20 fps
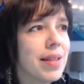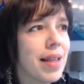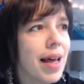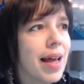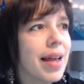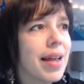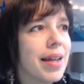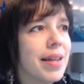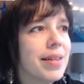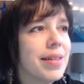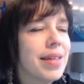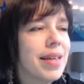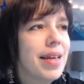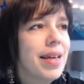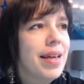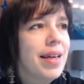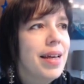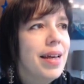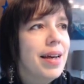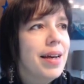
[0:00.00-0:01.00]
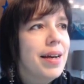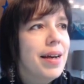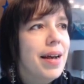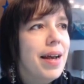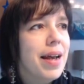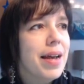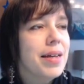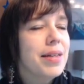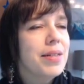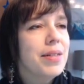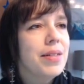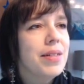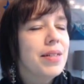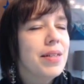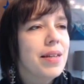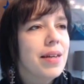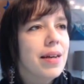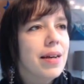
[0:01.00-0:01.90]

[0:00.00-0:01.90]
light. And